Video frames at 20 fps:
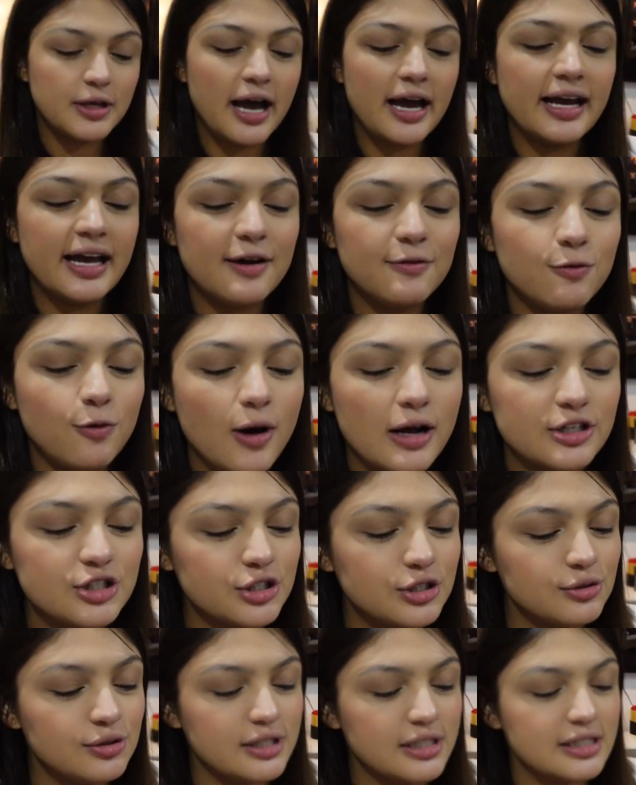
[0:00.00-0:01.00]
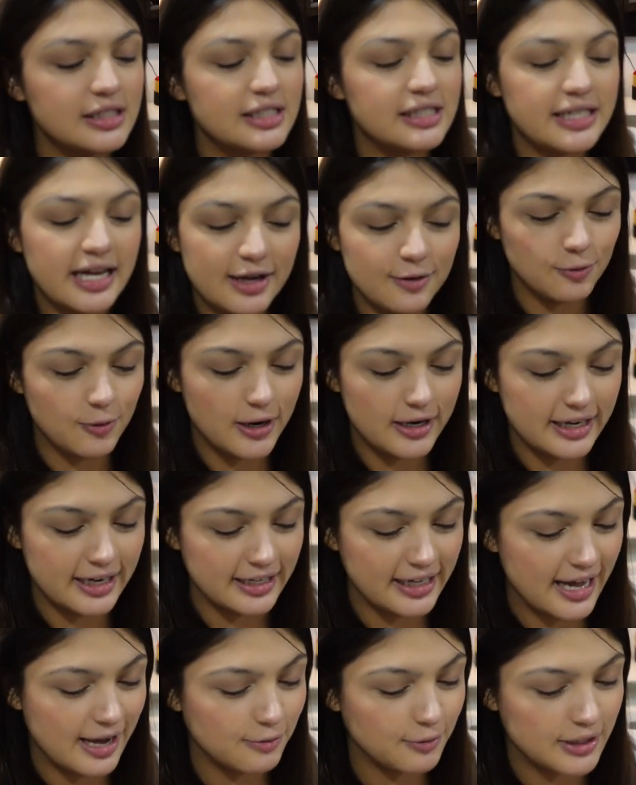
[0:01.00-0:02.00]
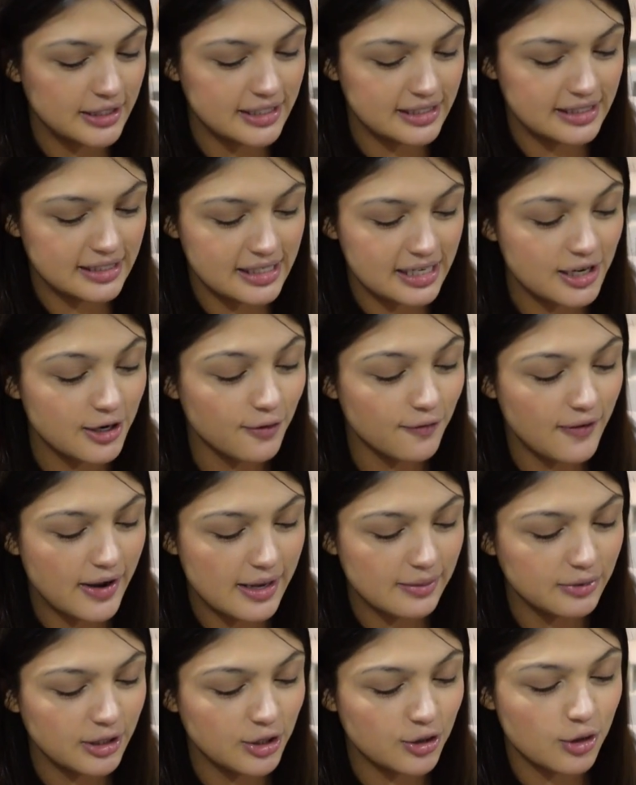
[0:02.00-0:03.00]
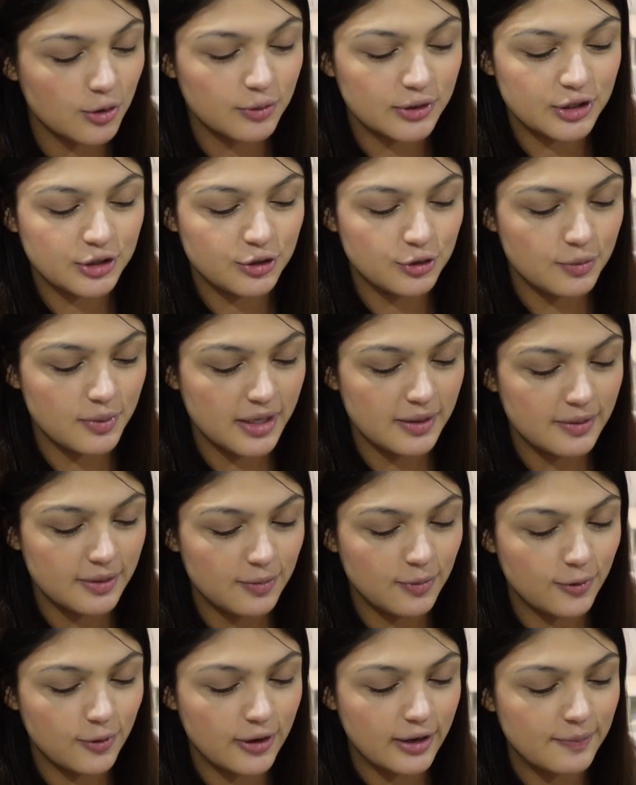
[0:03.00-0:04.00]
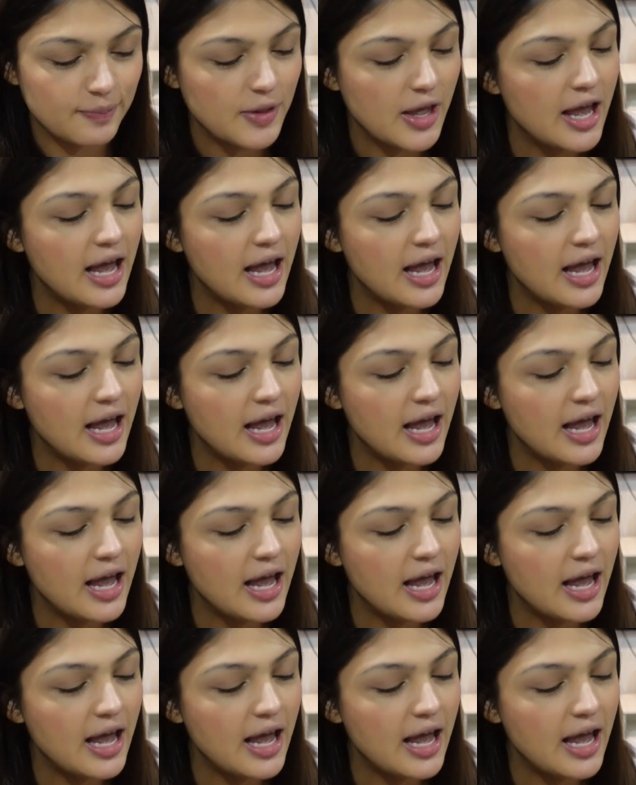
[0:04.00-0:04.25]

I have watched you since day one and can't wait to see your family grow with new baby boy.